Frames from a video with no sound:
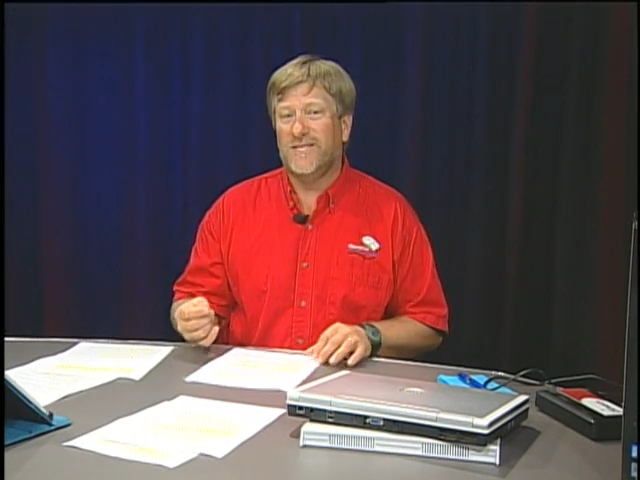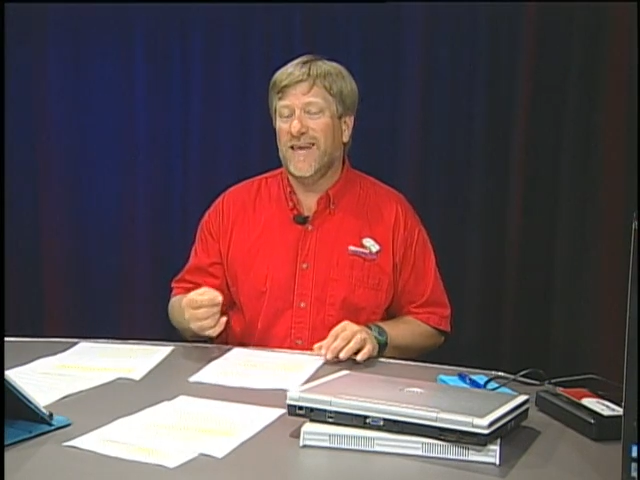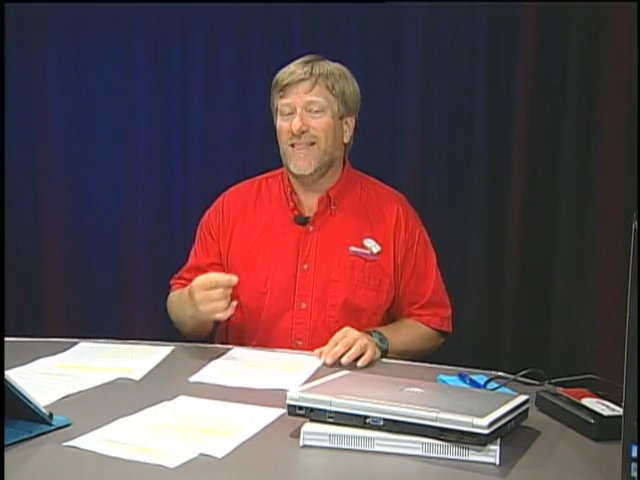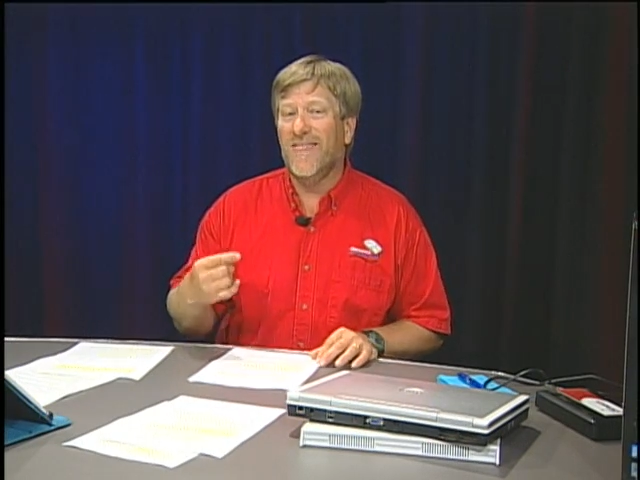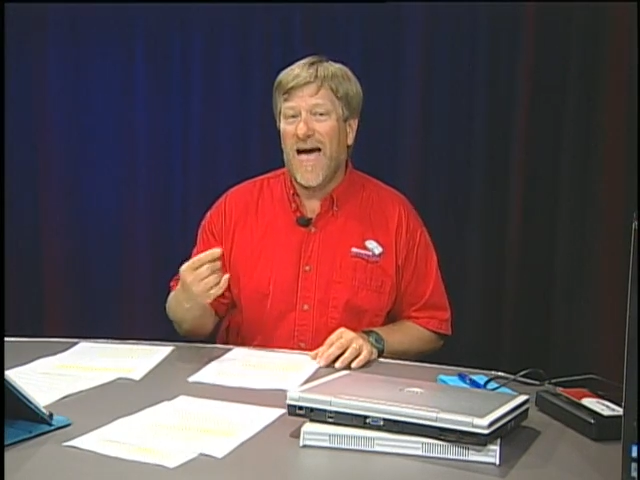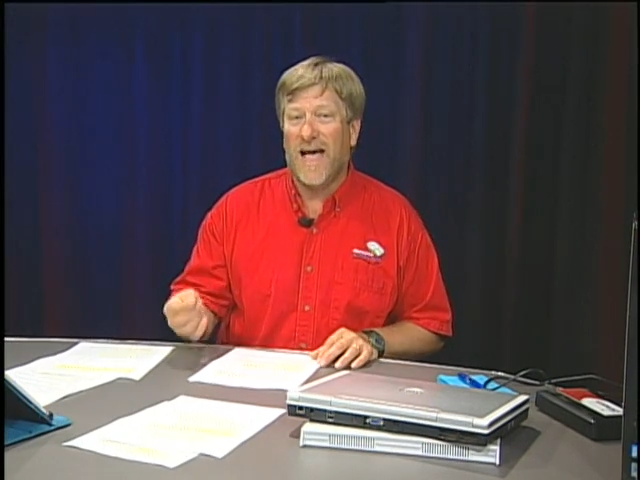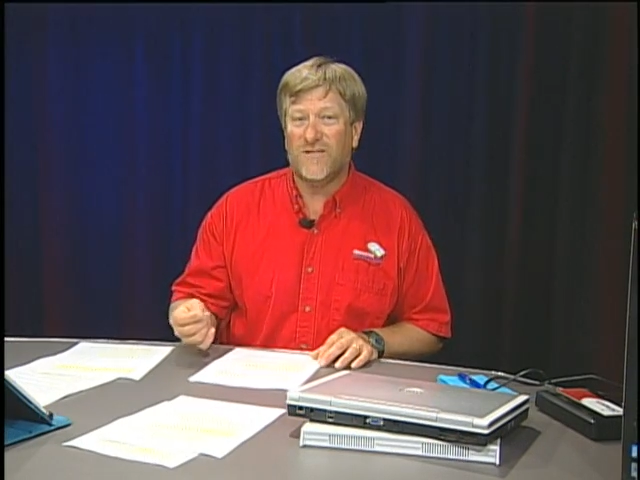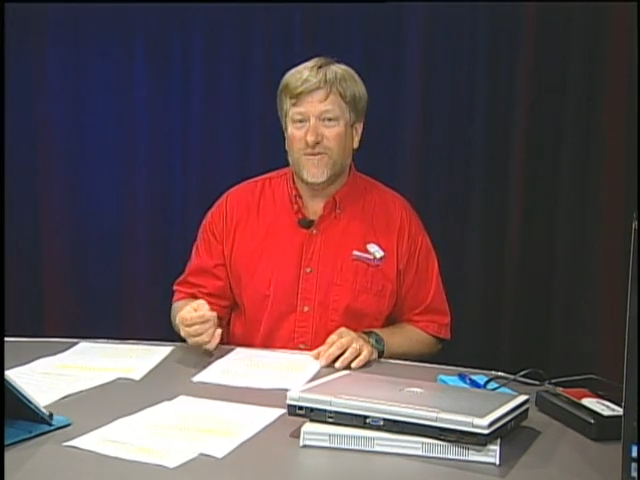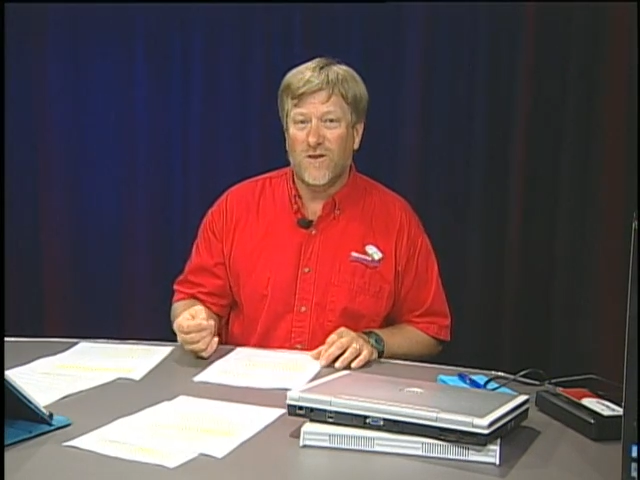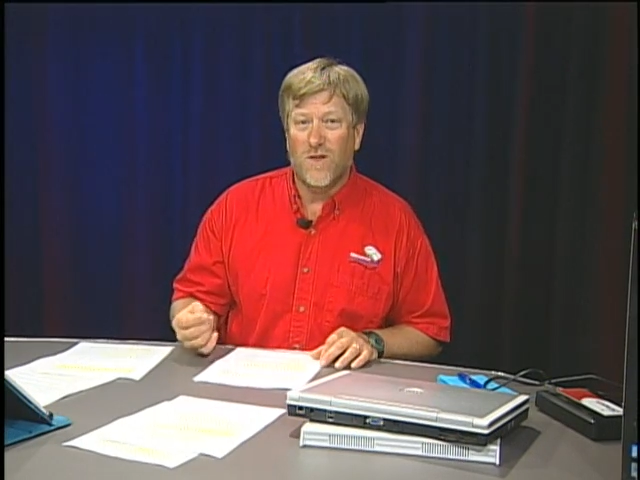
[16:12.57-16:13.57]
going to
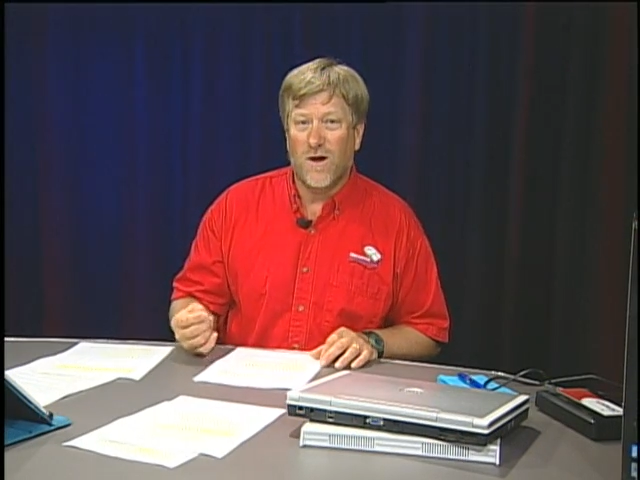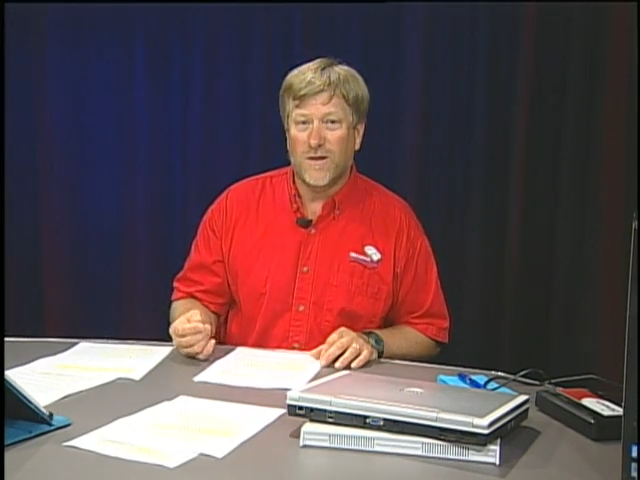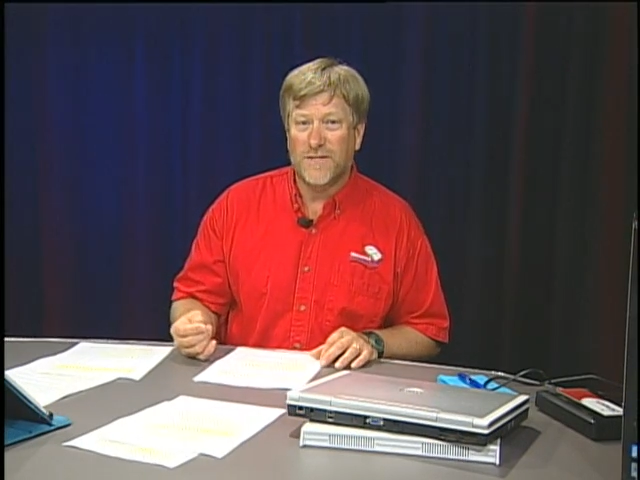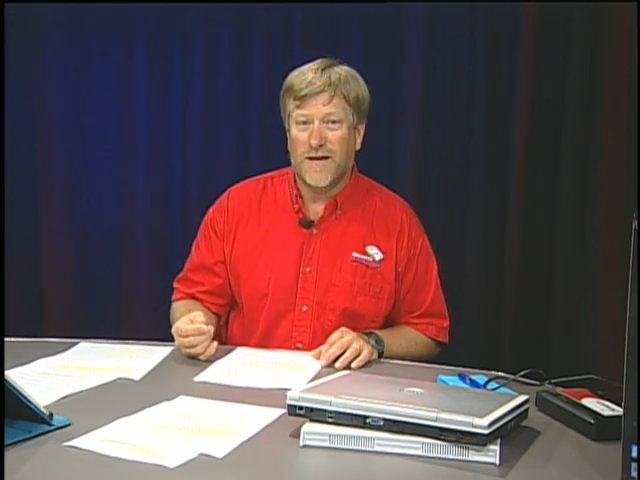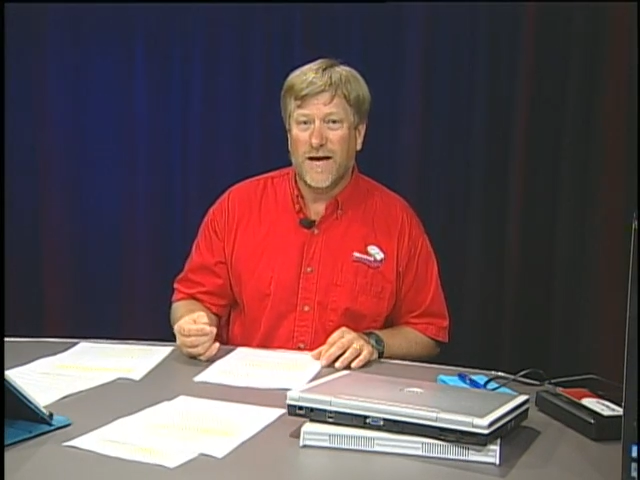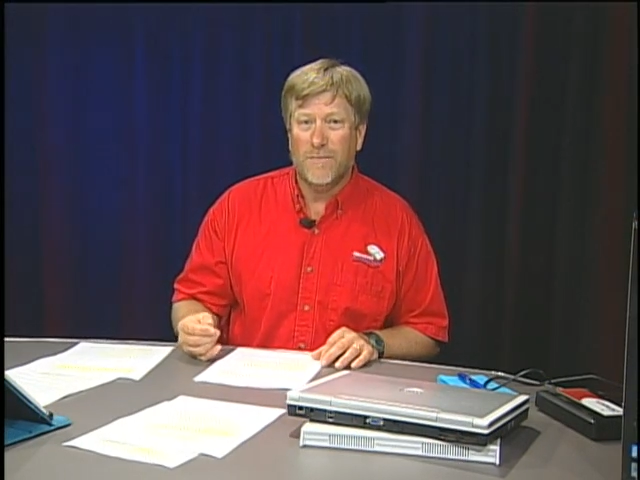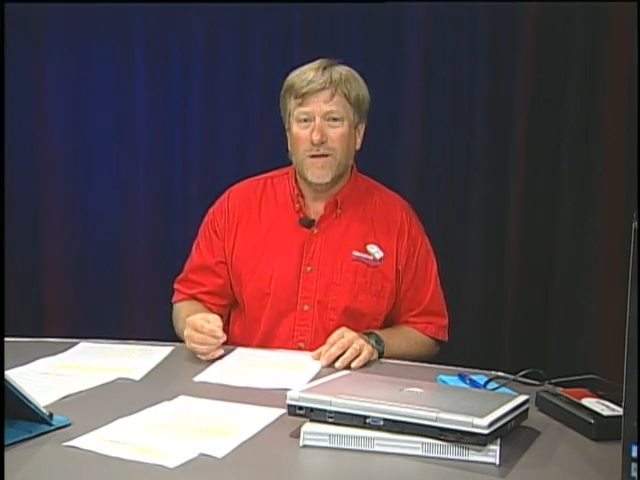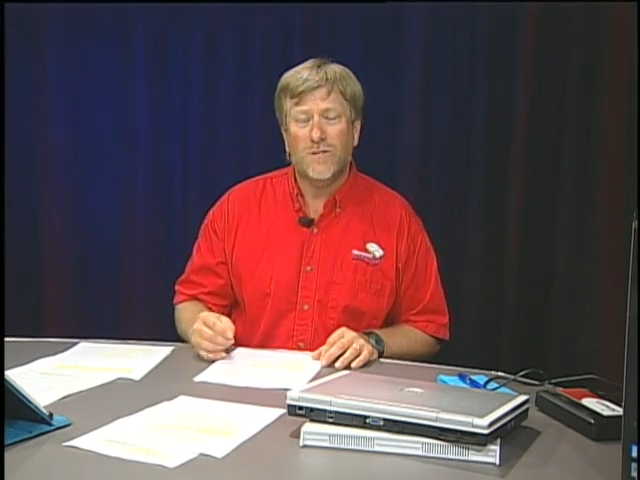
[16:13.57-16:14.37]
last for a long time.